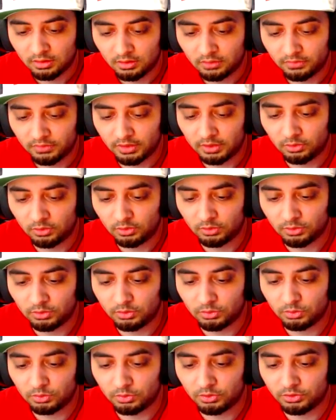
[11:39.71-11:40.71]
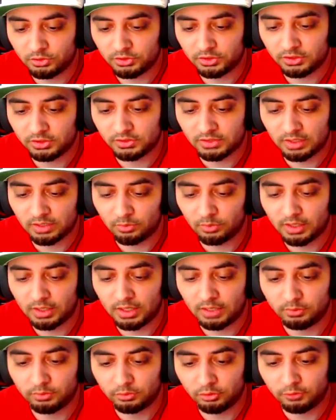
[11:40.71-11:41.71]
They look gorgeous. And we have
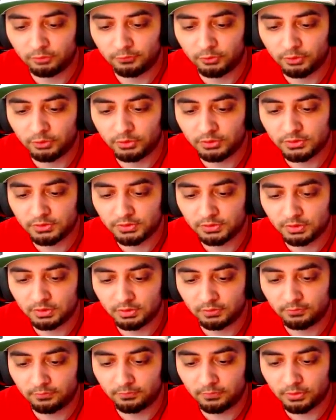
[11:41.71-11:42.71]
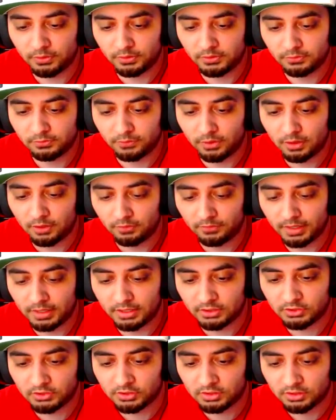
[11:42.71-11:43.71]
a reverse
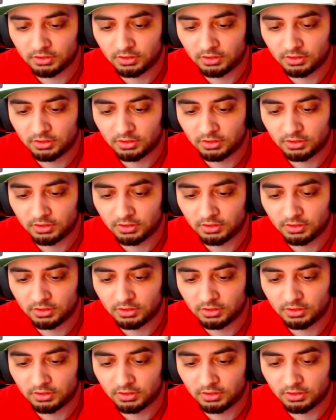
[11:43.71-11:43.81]
Farfetch'd.